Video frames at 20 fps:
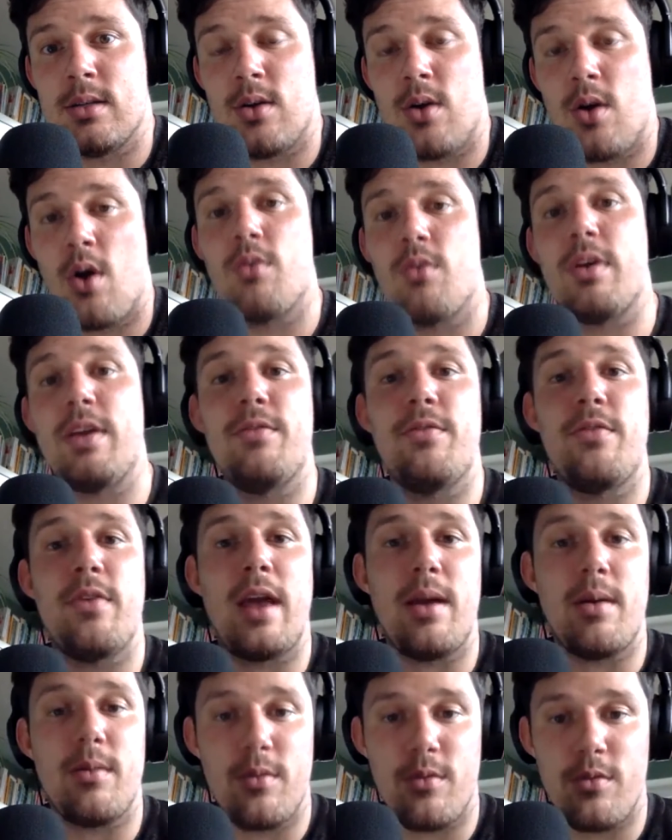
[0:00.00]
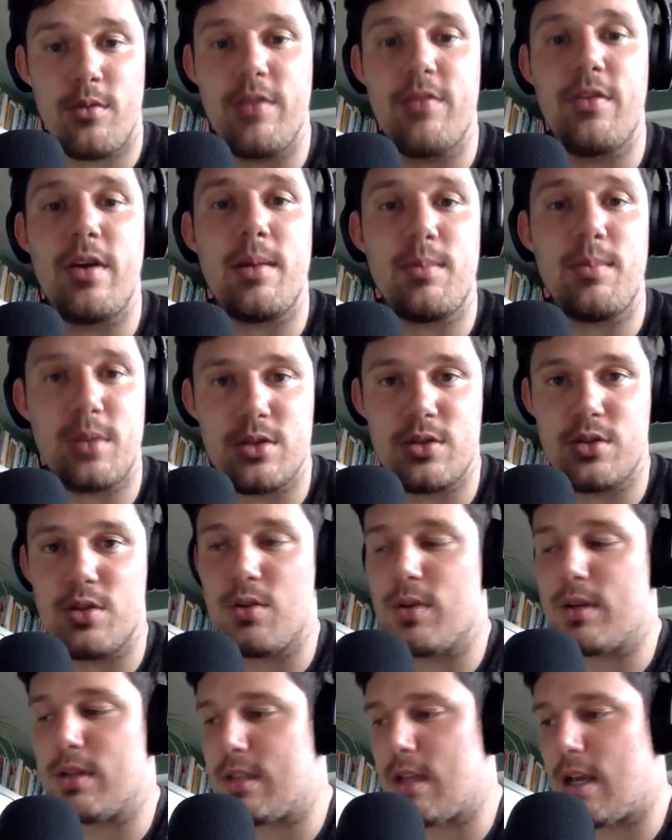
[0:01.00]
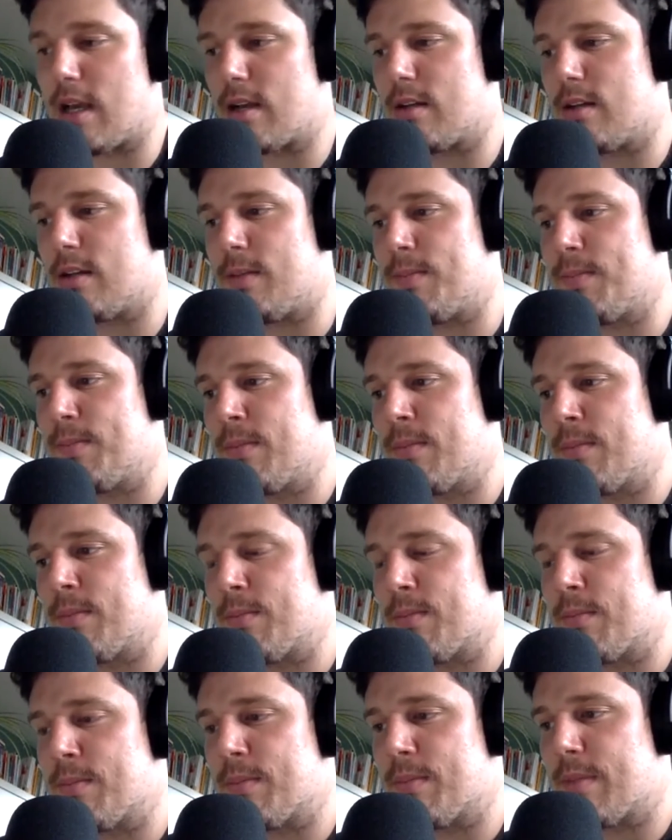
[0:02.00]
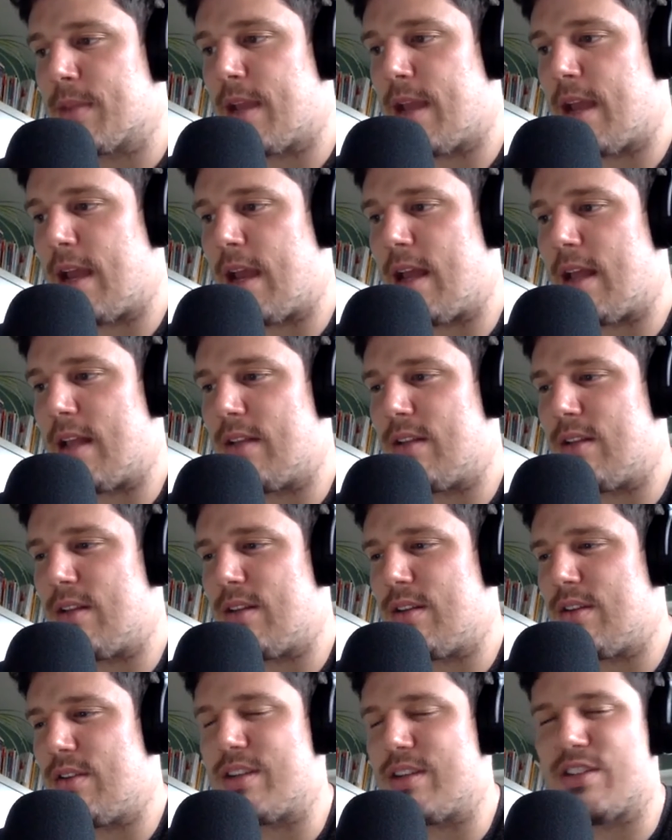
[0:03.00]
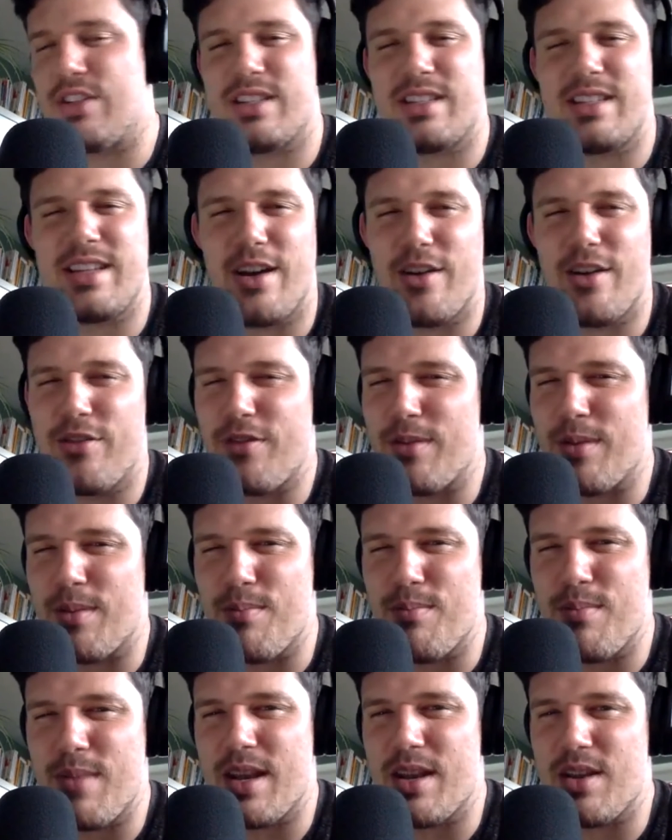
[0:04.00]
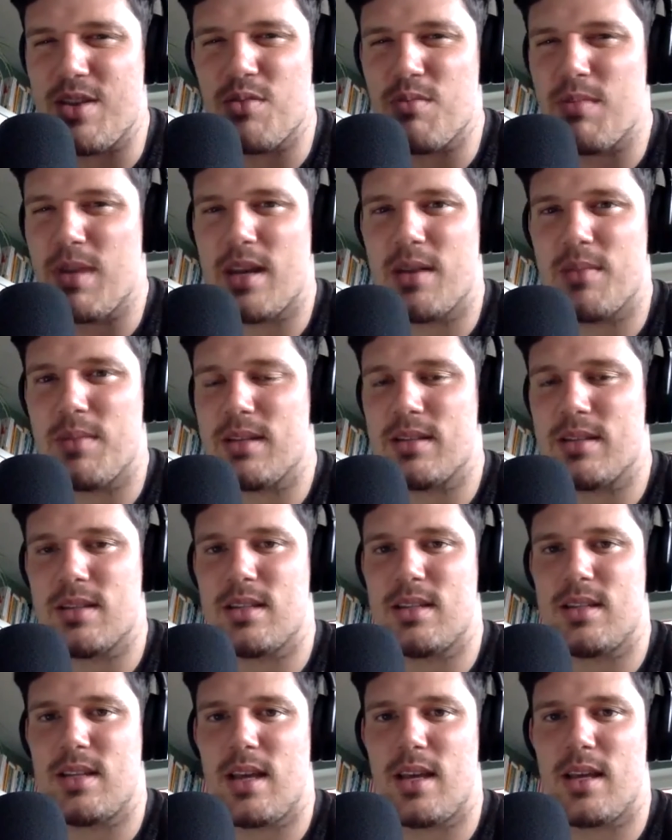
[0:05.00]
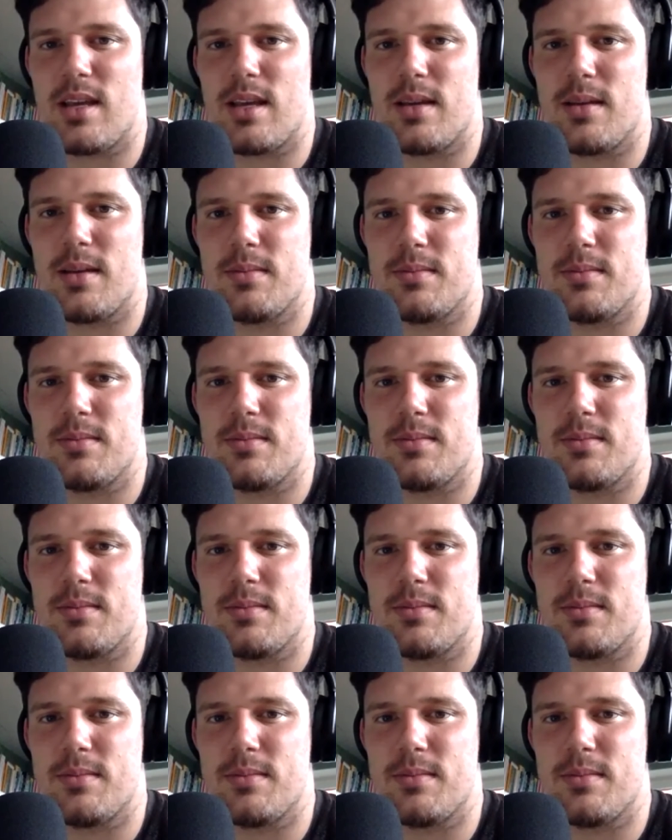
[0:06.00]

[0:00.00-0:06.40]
revamp the zoo. Exactly. And you can just tell from the minute you meet him, he's a snake.